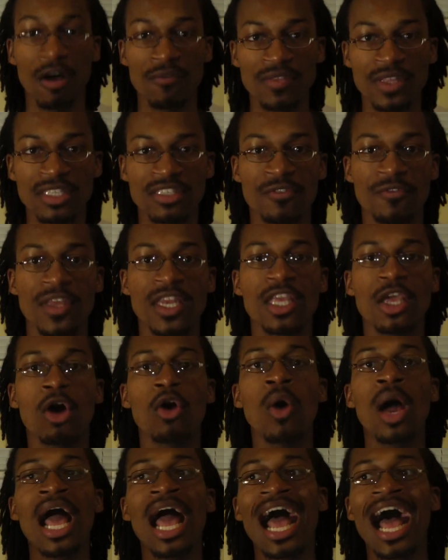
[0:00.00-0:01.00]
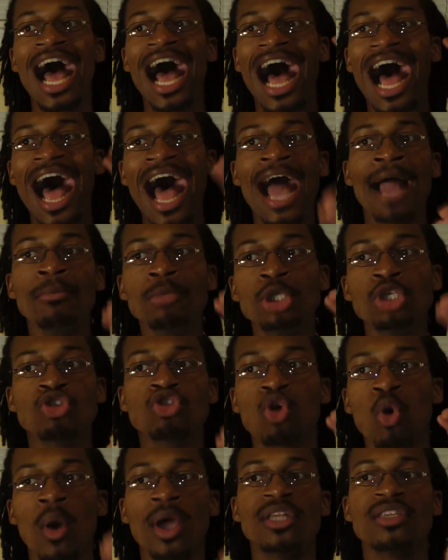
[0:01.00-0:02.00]
of this video, I'm
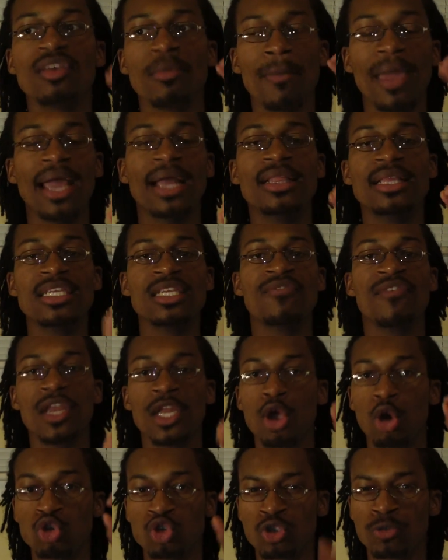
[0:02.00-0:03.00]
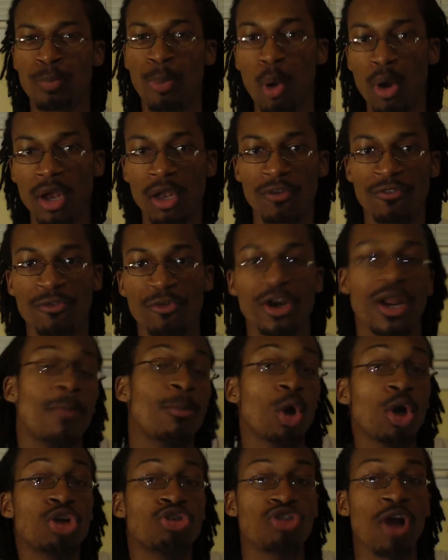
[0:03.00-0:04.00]
just going to make this video spoiler free.
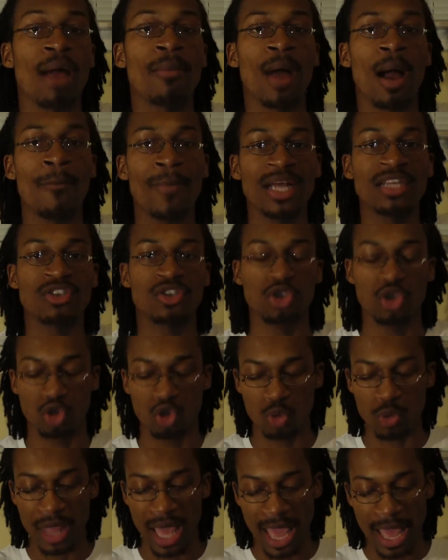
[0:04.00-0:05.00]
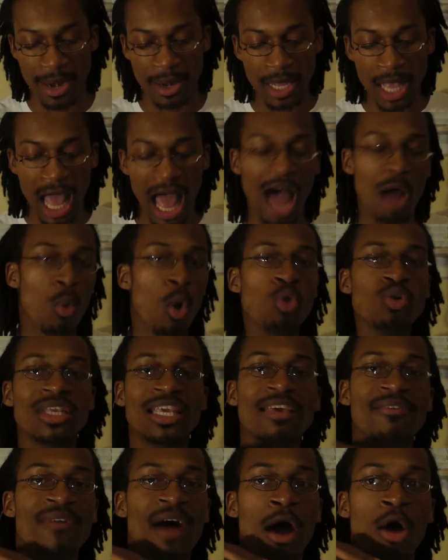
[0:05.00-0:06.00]
I'm going to try my best to do that. I won't
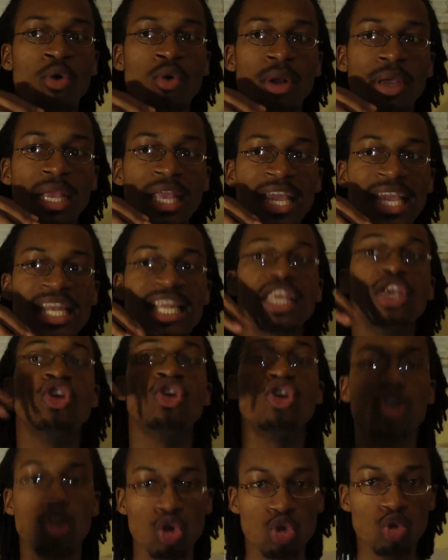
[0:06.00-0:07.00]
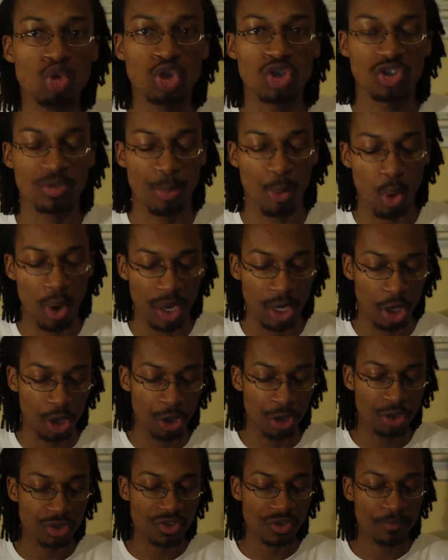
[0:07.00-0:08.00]
give out any huge
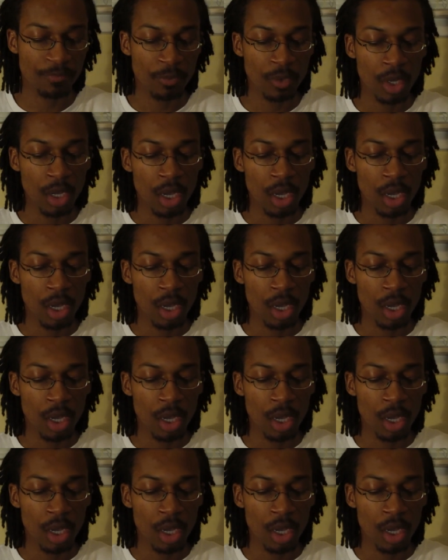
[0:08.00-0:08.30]
spoilers.